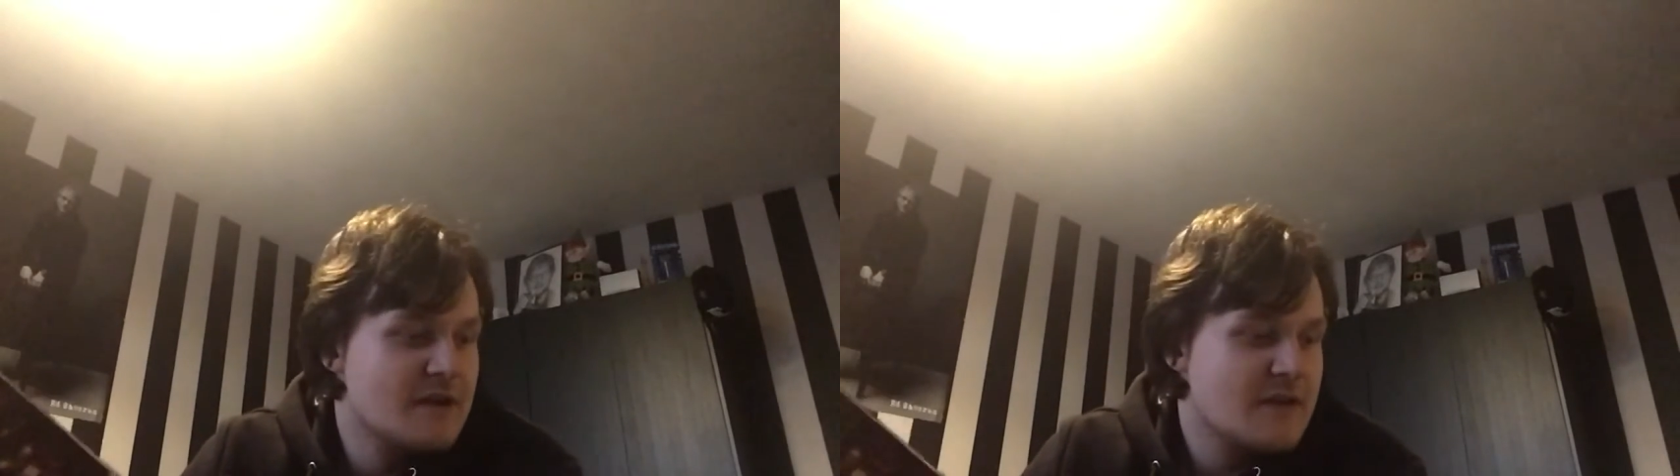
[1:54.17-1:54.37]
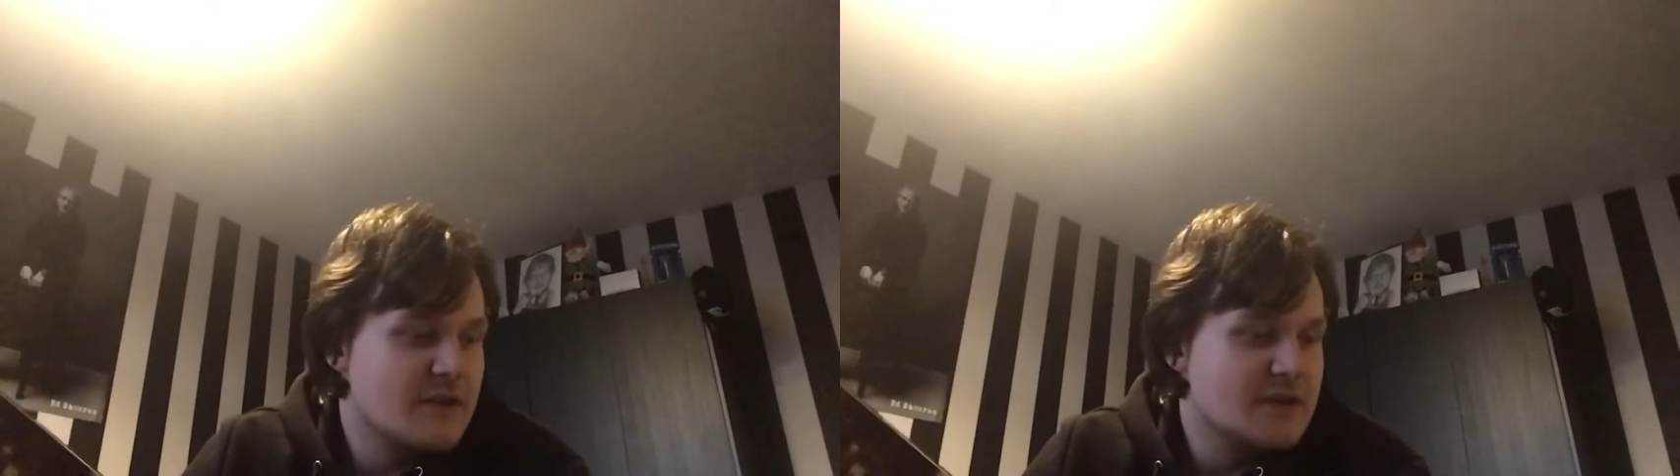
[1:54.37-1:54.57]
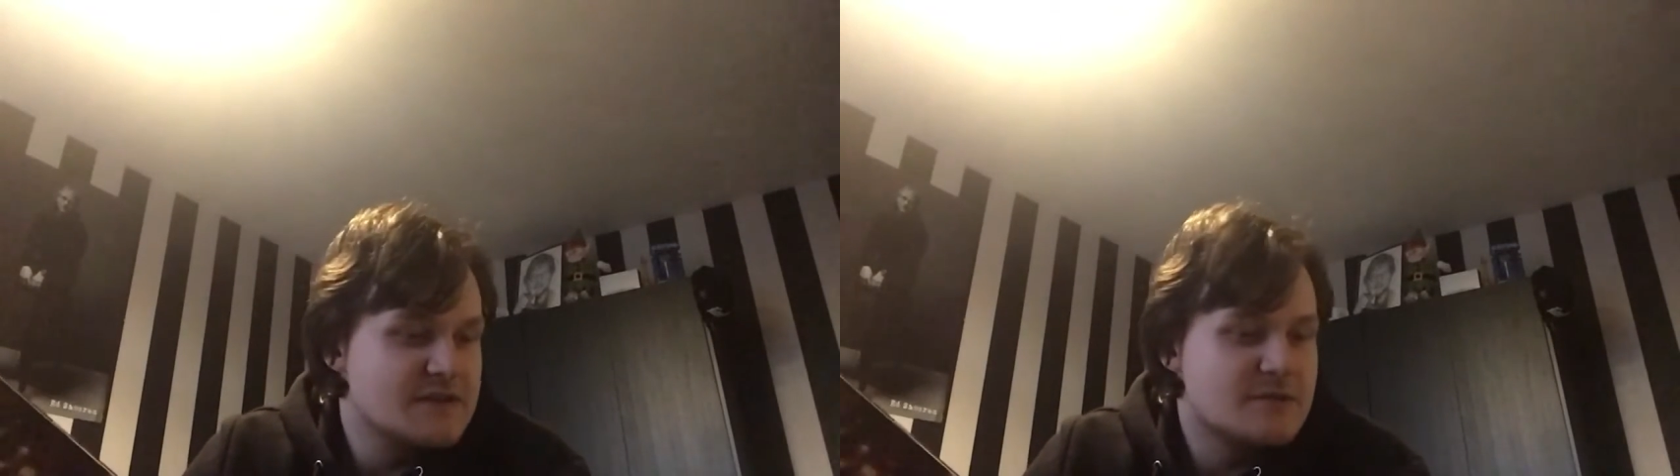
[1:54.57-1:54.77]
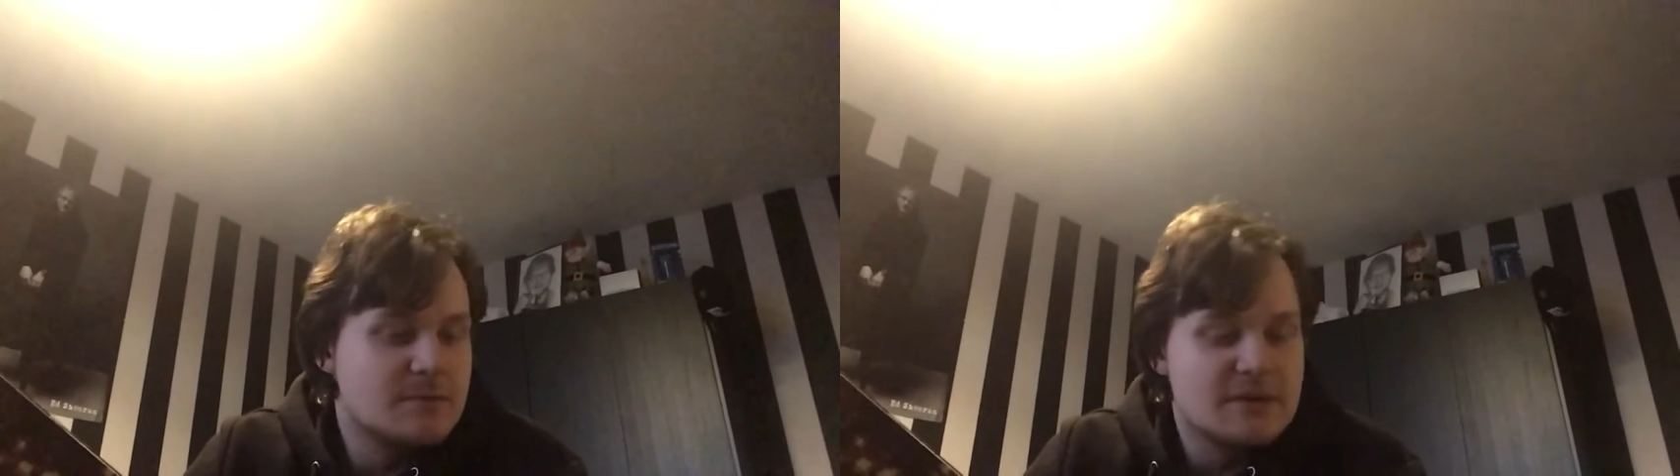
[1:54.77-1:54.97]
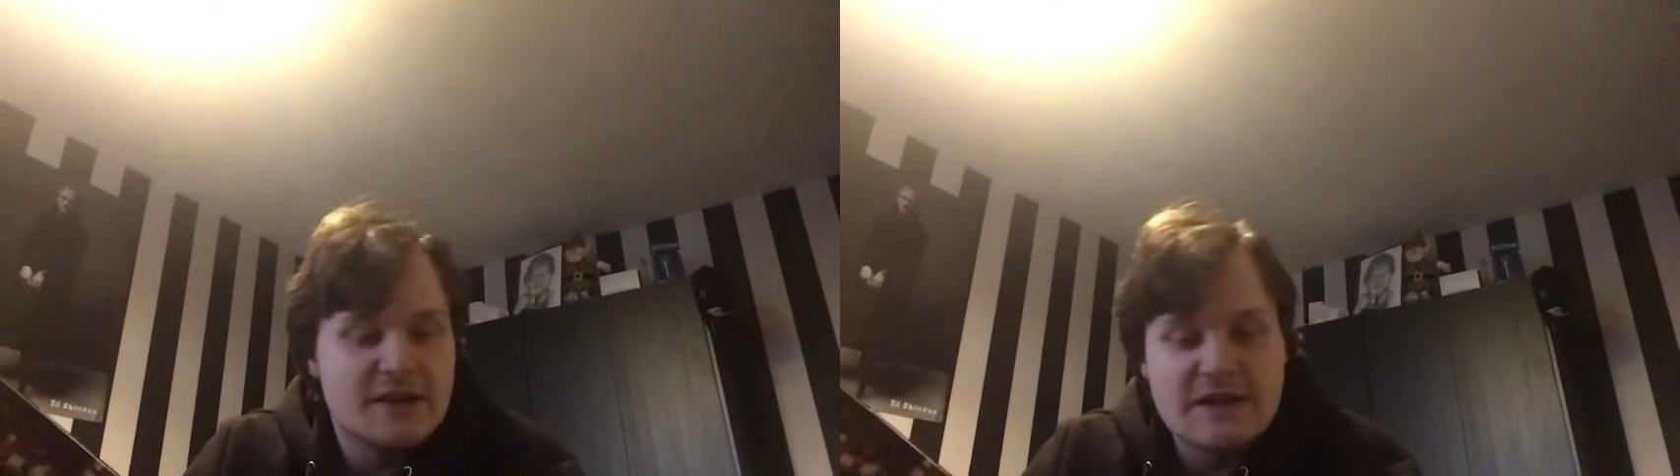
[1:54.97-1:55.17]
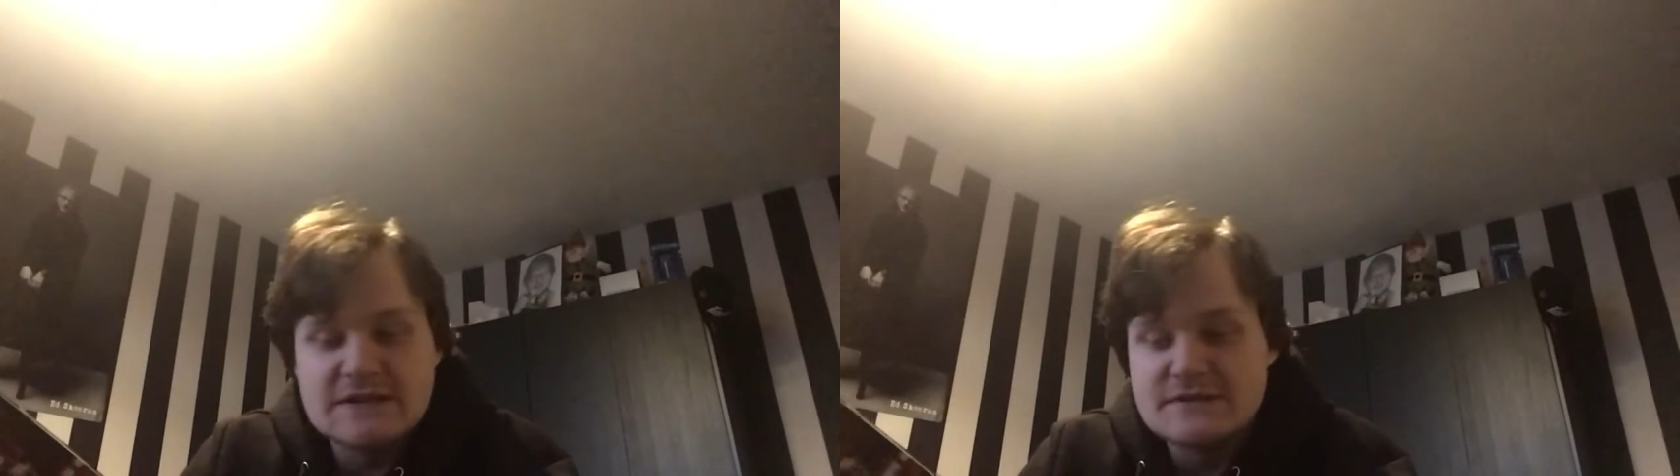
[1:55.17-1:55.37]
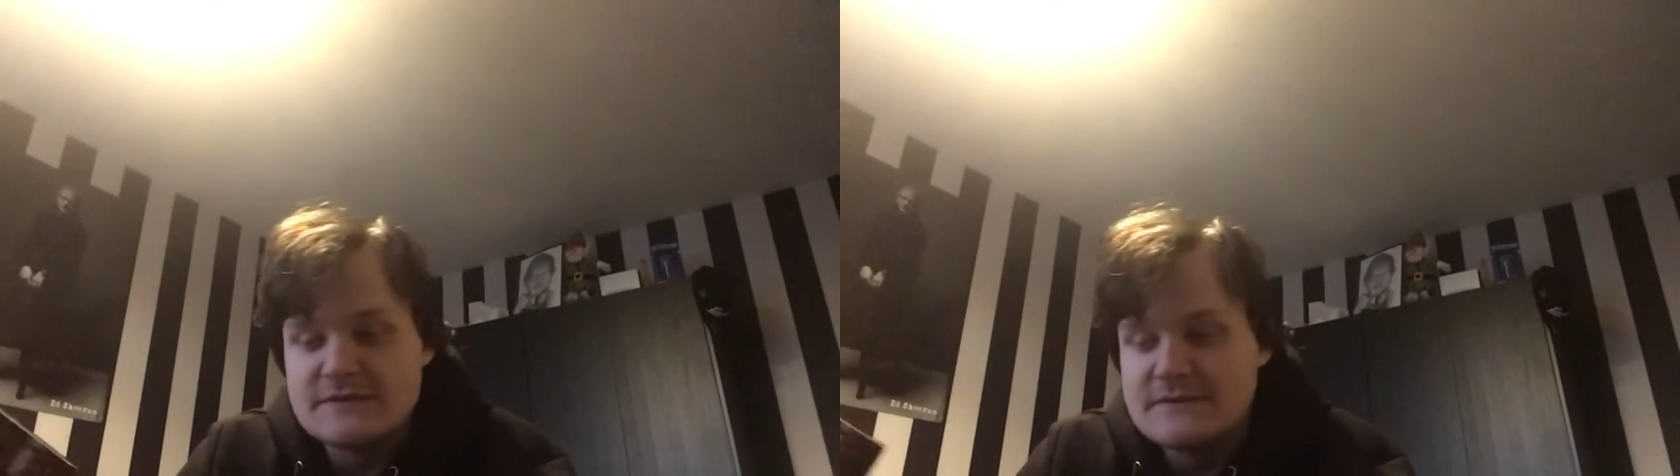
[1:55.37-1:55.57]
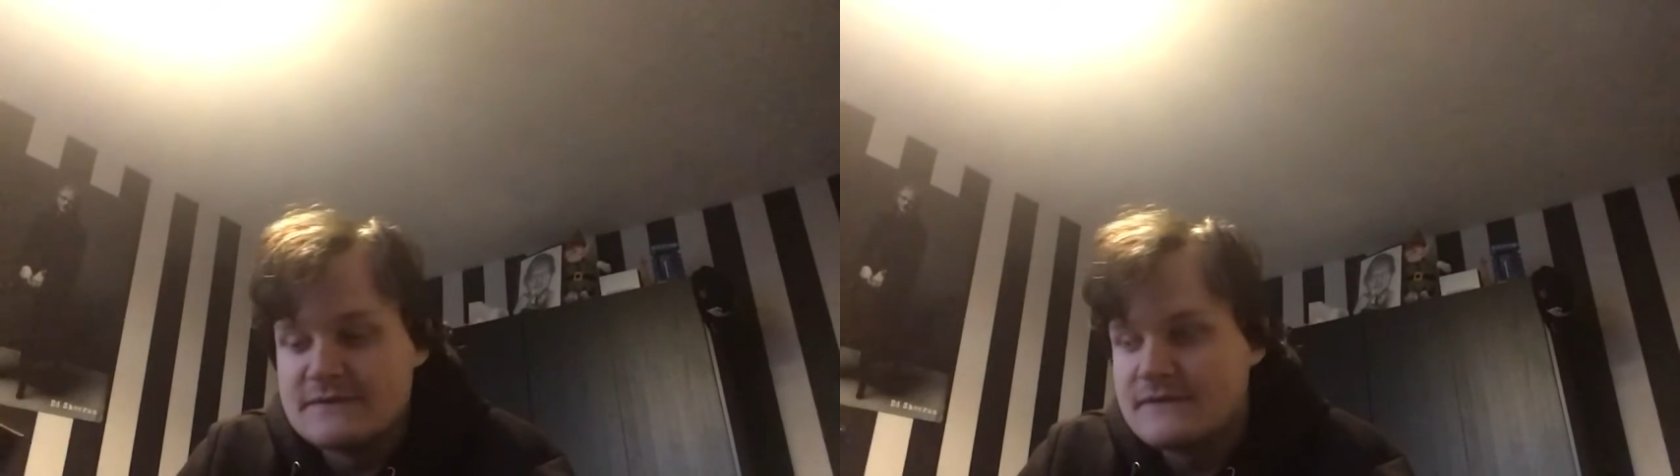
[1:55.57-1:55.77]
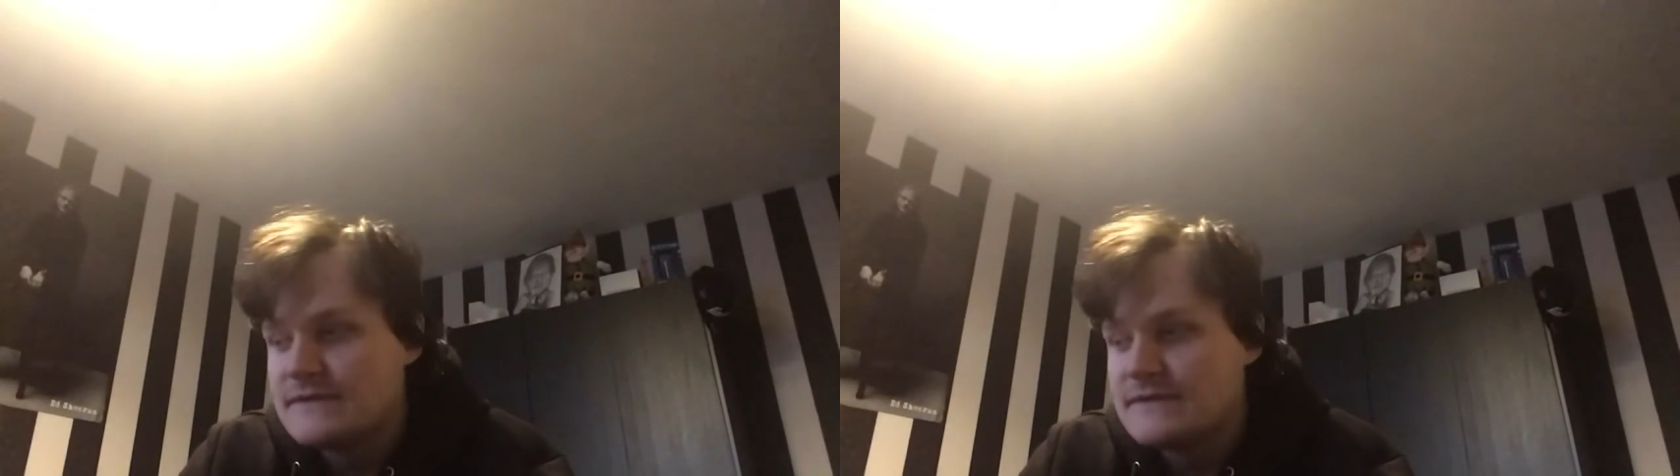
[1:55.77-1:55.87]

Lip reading: the last couple of days of